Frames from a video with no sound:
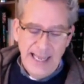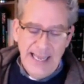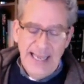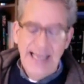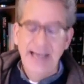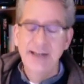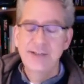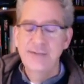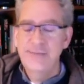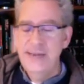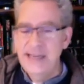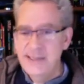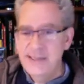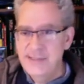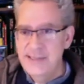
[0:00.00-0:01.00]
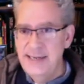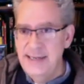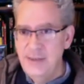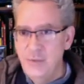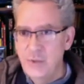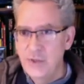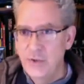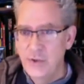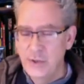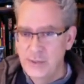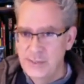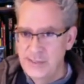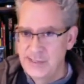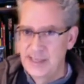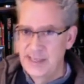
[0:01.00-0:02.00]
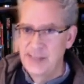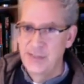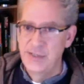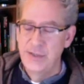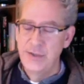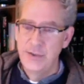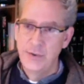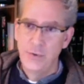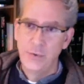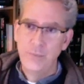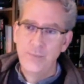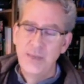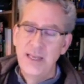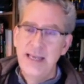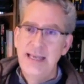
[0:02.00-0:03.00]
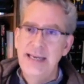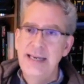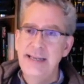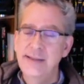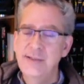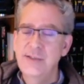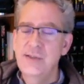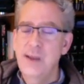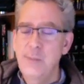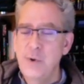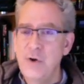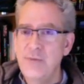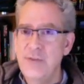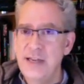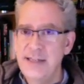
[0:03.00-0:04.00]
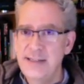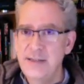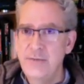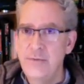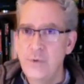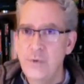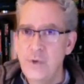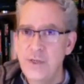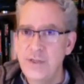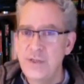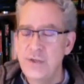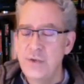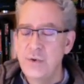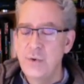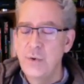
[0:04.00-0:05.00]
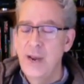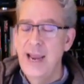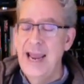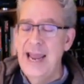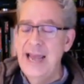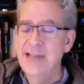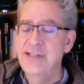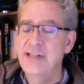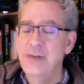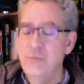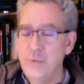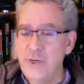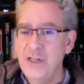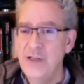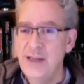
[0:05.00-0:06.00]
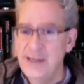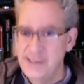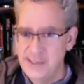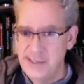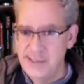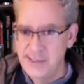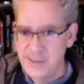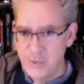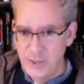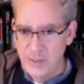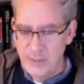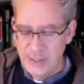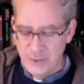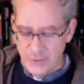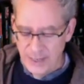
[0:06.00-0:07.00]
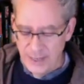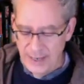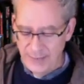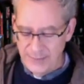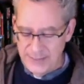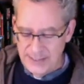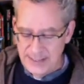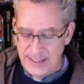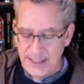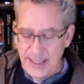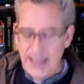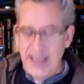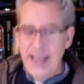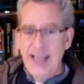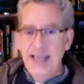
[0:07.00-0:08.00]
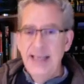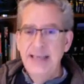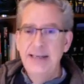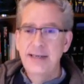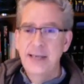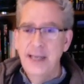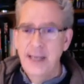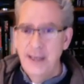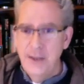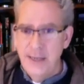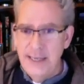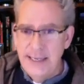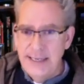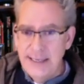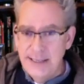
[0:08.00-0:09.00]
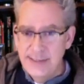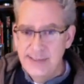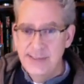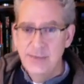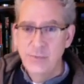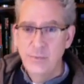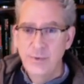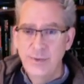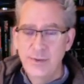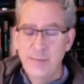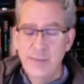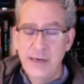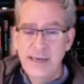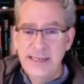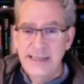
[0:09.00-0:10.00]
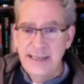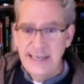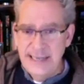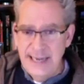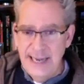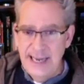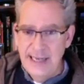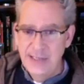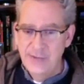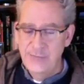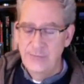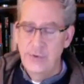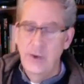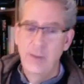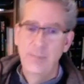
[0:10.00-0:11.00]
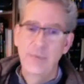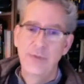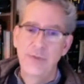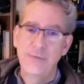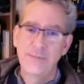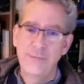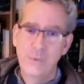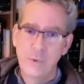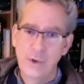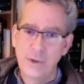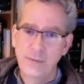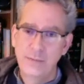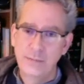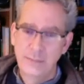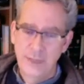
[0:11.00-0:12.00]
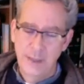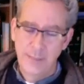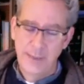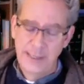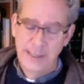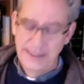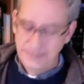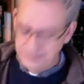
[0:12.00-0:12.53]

And it's fascinating what Kirk decides to do in the summer of 1942 as he realizes he's going to be drafted. He, got, he gets with the money that he has from the Ford company